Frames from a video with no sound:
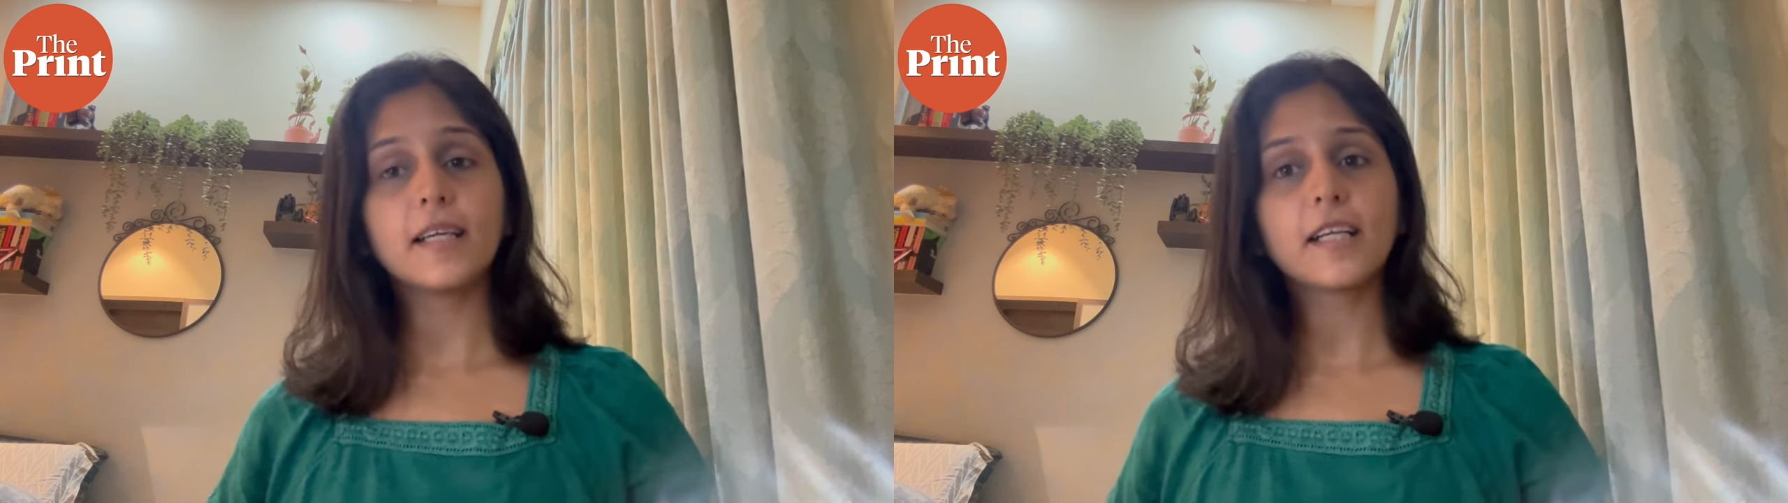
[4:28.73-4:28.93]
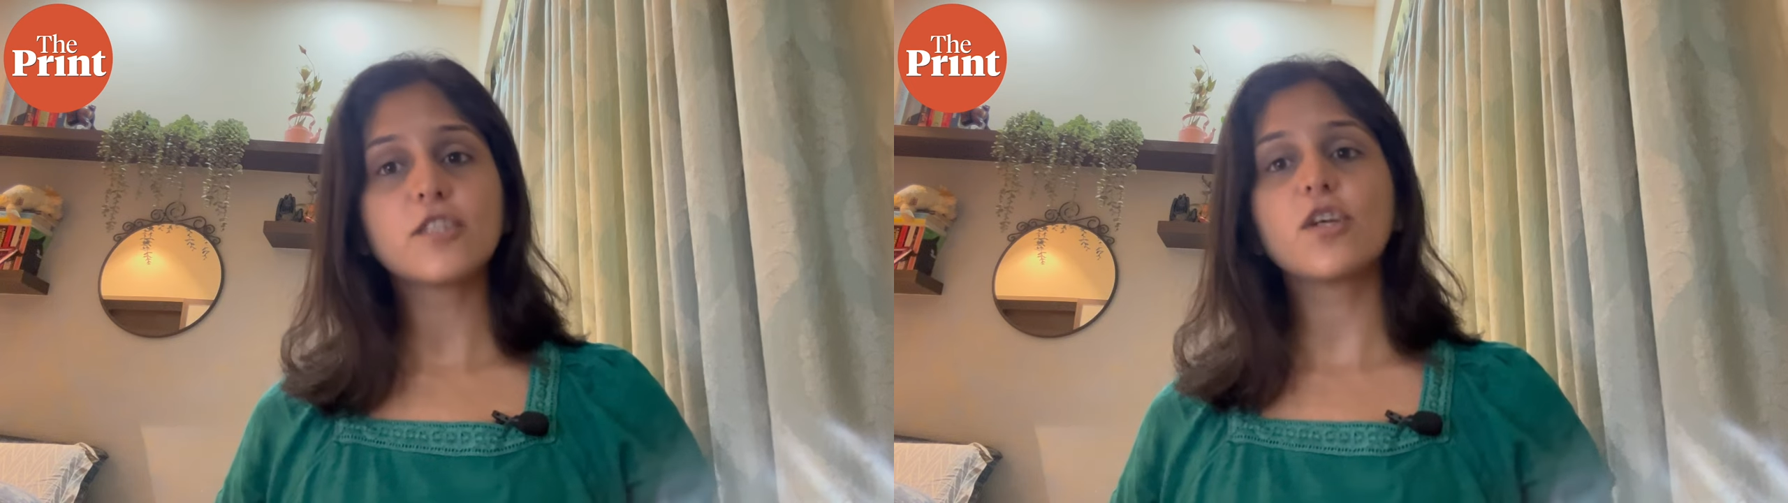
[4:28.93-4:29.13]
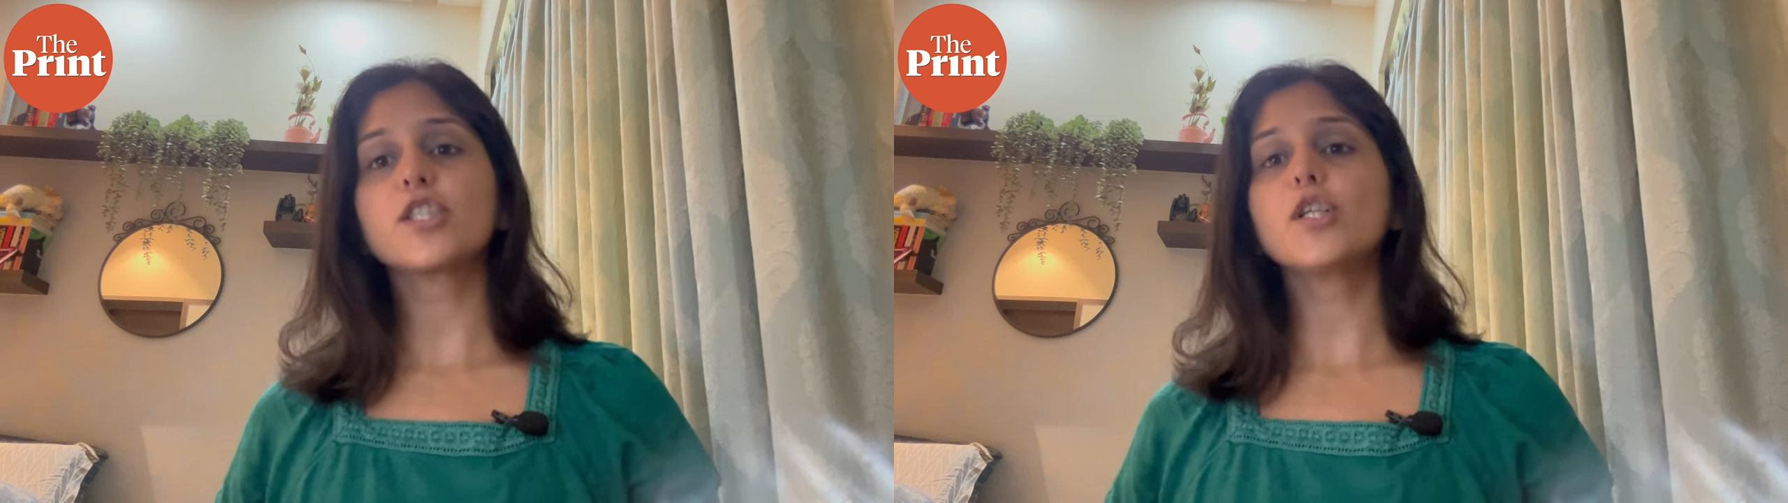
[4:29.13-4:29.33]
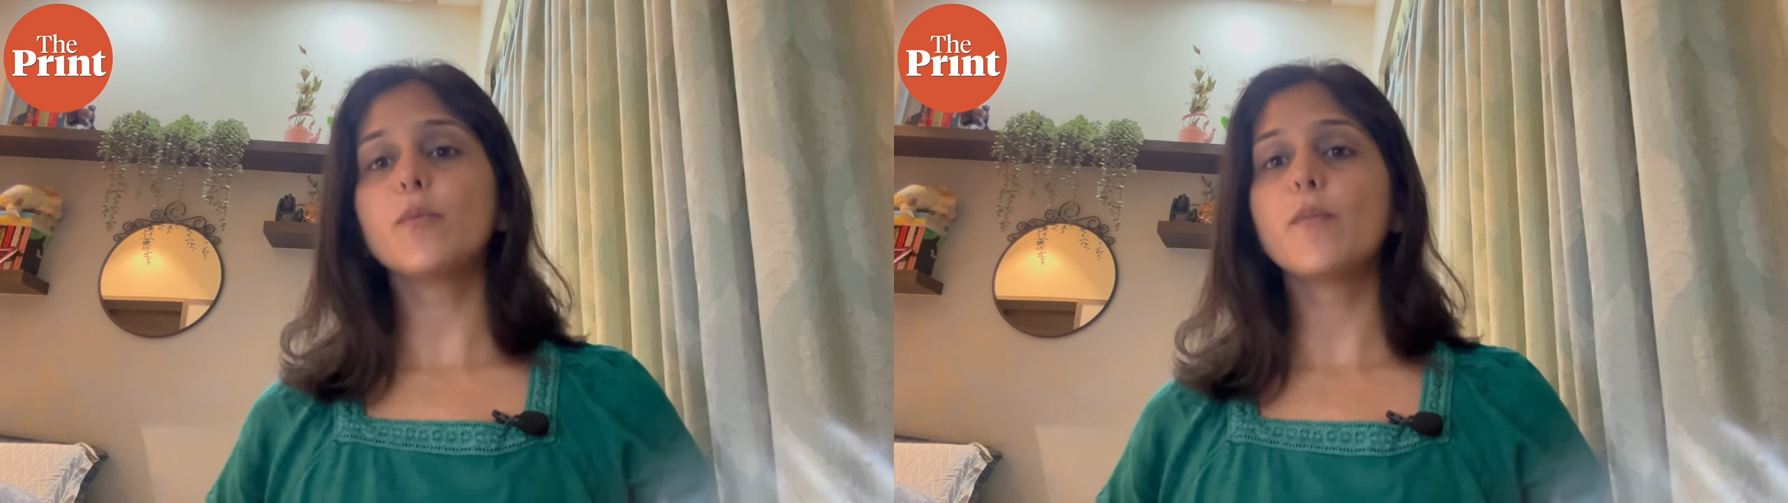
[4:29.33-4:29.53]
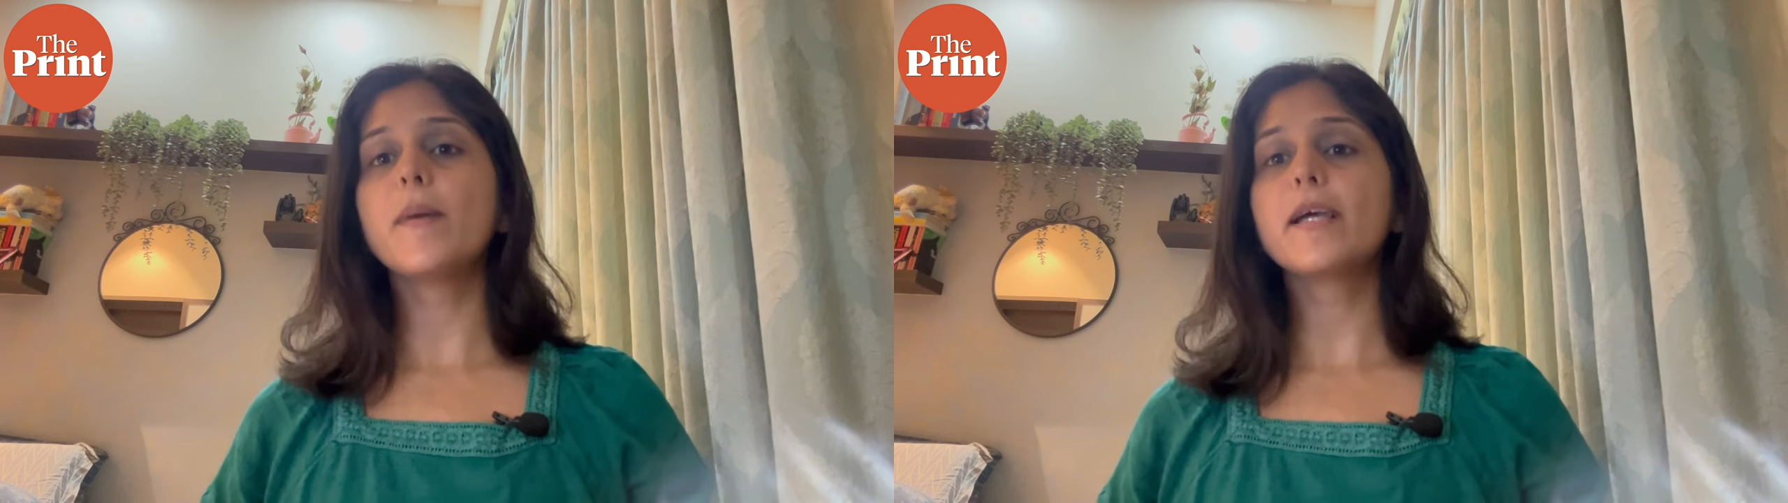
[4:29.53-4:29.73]
construction
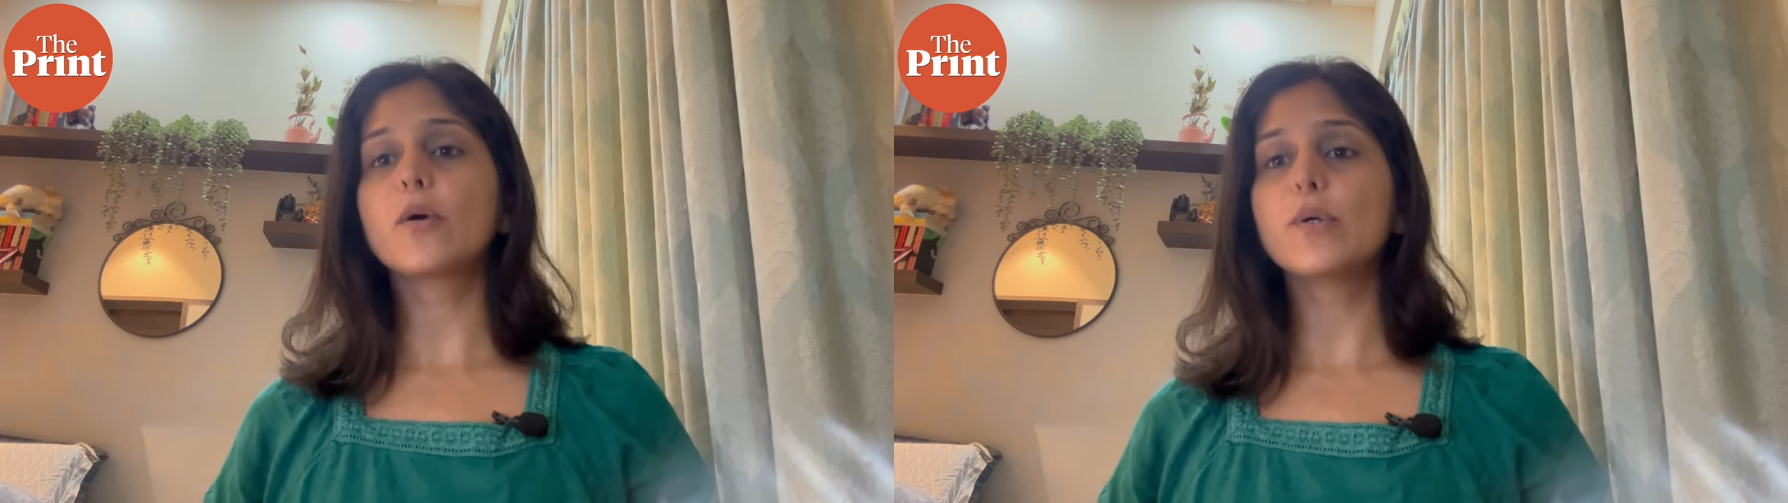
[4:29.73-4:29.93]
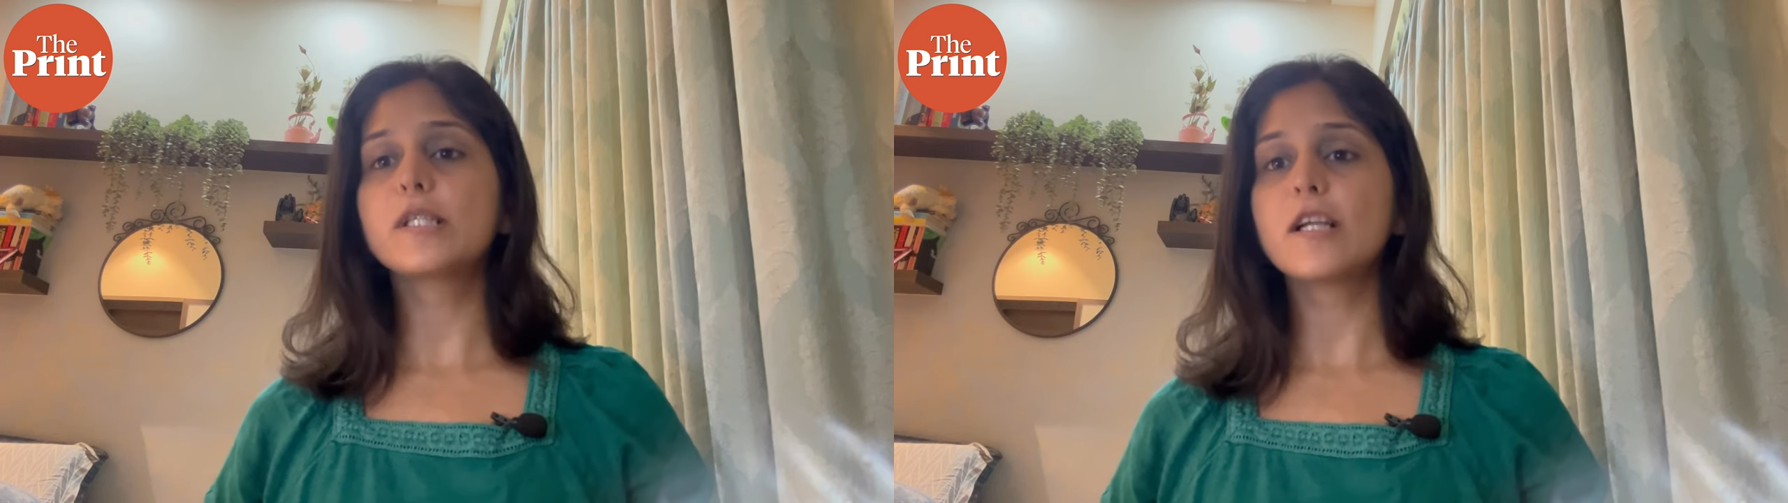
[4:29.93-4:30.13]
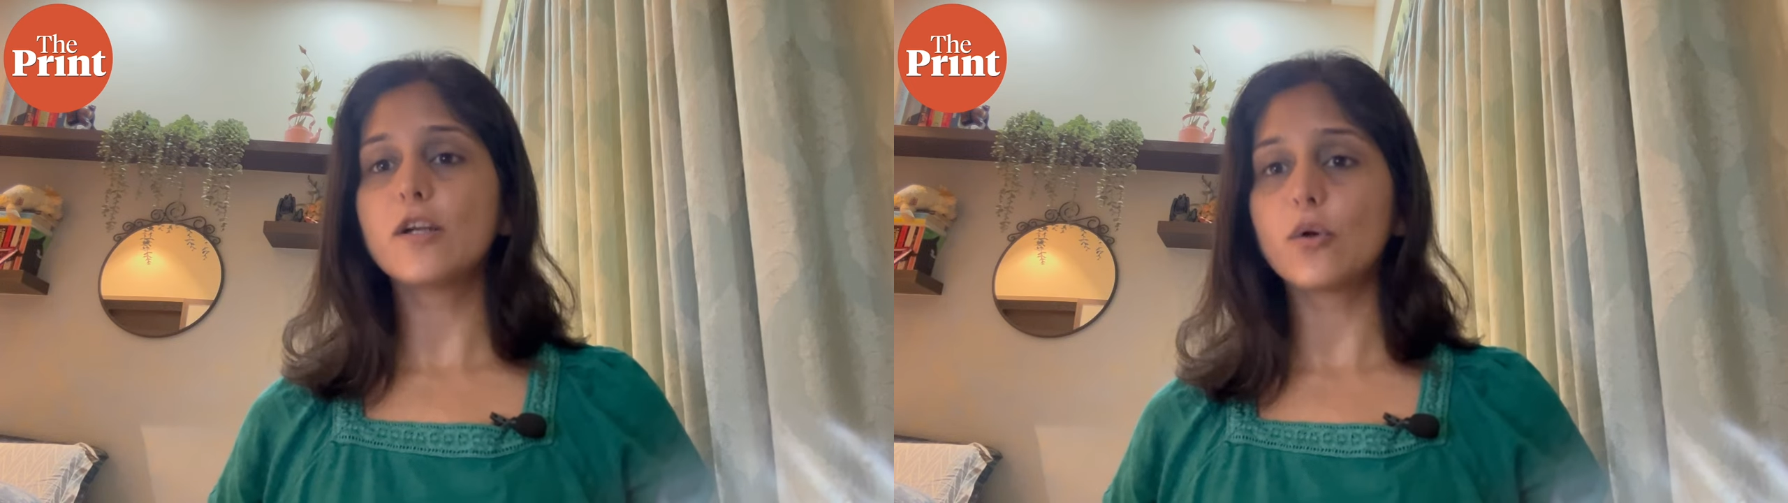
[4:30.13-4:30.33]
Mumbai Coastal